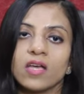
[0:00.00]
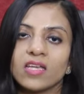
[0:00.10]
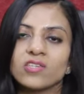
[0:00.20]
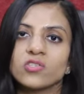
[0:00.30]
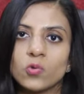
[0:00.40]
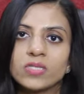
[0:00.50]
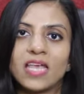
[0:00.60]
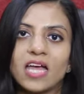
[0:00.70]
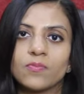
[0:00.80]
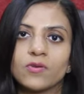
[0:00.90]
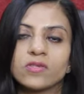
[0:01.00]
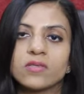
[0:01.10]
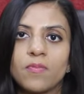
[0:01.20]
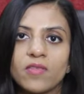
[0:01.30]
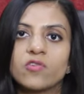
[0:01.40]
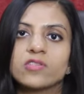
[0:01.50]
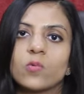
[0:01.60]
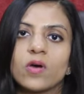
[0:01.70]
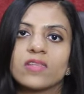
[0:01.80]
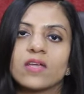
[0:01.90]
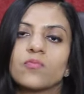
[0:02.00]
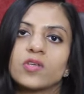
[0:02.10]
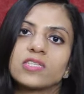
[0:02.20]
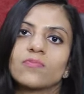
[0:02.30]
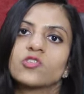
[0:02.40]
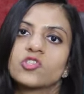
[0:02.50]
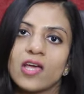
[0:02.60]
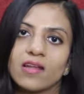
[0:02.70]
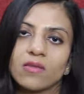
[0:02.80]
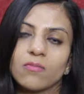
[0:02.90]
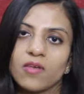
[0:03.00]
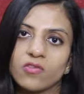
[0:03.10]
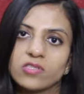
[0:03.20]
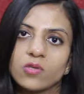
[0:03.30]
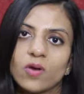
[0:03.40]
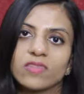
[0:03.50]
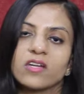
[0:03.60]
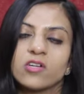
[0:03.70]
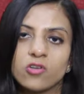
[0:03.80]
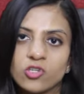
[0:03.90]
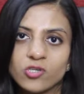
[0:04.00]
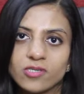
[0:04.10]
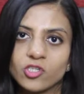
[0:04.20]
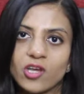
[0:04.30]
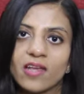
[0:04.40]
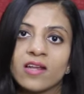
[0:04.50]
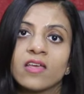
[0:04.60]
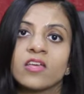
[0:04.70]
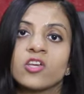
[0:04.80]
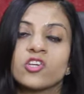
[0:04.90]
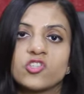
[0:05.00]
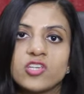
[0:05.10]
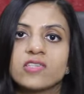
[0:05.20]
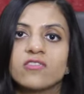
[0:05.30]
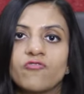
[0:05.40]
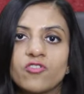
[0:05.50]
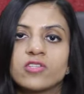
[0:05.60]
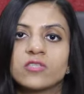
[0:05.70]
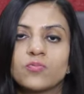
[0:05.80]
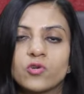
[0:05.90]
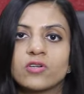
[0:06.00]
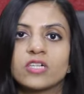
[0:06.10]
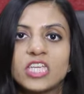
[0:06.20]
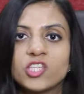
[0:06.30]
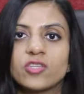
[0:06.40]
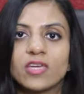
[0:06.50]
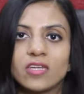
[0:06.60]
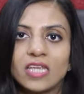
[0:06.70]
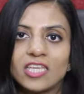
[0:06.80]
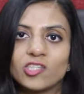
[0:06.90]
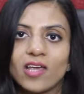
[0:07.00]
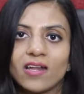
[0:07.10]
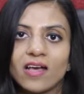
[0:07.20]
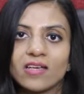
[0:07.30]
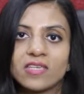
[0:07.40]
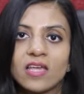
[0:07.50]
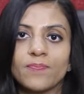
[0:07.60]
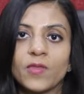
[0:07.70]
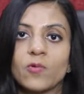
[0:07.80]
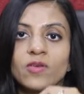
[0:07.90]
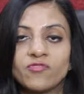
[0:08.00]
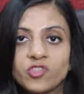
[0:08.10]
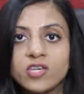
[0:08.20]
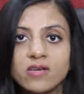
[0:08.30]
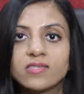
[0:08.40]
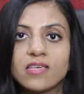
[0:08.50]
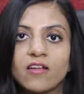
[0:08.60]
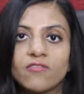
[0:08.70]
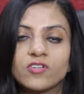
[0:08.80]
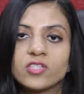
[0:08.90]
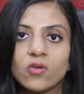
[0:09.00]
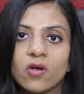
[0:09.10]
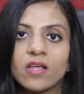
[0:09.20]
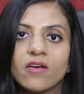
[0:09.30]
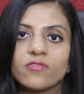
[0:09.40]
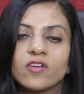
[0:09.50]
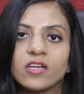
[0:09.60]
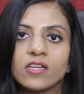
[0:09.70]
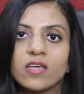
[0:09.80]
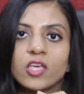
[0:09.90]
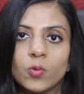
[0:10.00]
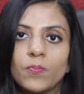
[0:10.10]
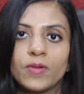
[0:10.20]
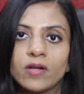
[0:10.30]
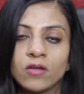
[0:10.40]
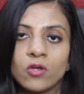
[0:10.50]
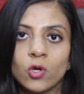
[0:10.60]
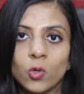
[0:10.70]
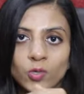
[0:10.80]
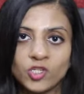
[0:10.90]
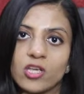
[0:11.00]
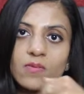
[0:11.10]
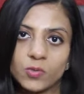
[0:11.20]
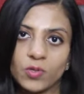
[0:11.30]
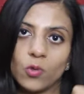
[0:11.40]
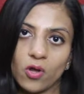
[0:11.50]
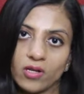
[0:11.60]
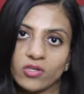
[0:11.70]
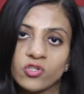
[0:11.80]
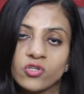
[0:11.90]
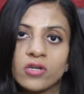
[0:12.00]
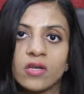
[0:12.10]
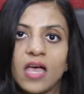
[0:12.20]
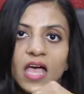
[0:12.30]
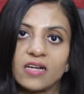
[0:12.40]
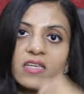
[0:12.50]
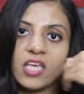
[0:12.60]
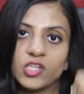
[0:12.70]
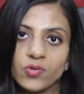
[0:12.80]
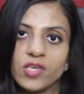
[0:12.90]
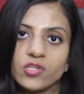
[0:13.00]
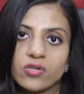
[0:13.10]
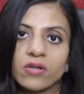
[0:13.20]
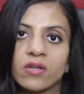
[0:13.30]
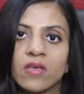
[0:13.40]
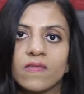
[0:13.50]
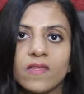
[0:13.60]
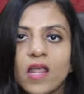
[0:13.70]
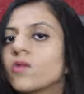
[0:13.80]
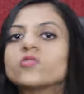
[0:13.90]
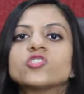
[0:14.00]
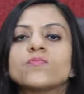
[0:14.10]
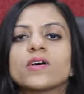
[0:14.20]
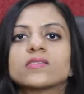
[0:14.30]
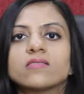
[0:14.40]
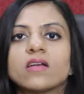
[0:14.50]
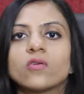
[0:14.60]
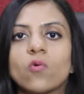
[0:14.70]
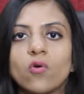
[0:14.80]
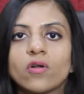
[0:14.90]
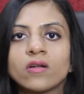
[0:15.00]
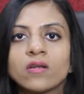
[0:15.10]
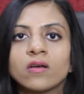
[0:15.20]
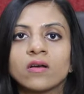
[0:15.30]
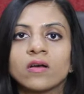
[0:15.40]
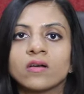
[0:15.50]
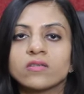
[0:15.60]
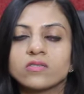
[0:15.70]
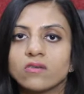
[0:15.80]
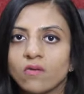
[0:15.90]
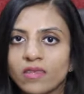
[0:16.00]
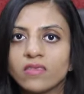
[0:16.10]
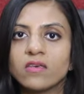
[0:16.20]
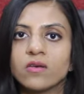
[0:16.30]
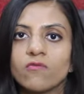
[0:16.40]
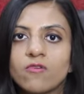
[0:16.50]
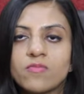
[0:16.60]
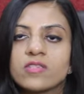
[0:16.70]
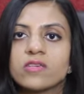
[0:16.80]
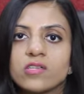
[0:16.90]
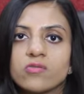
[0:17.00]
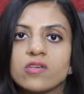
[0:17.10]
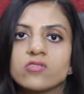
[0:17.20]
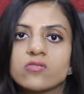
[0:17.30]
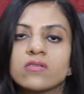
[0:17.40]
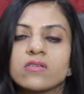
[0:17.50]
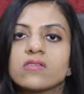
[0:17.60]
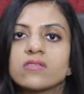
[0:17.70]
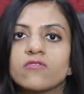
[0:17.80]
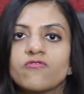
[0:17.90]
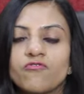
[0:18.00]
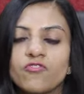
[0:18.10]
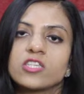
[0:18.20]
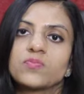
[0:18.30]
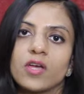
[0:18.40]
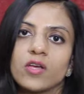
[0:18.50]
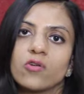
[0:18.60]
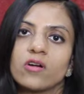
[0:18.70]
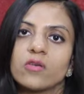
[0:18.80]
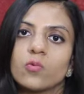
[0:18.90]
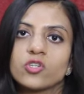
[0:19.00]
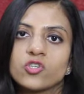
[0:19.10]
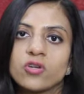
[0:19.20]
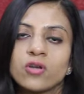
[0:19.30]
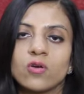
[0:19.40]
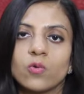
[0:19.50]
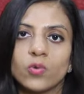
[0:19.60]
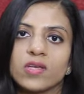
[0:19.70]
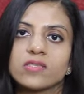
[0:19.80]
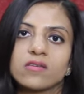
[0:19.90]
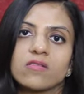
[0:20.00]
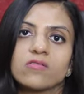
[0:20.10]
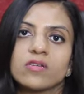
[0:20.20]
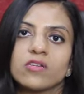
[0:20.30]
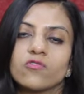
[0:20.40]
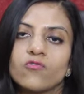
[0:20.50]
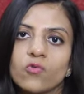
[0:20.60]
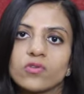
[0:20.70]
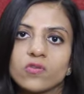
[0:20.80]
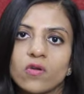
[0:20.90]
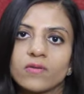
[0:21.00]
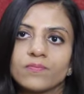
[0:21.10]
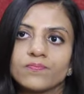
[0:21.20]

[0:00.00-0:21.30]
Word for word: It is so sad because the mother is the one that brings up the child, the mother is the one that nurtures the child. She is the first teacher that any child has. Now, if she herself does not have the right equipment, which comes with knowledge and education, then how is she passing that on? So I think women's education is the first priority which we as a country need to focus on.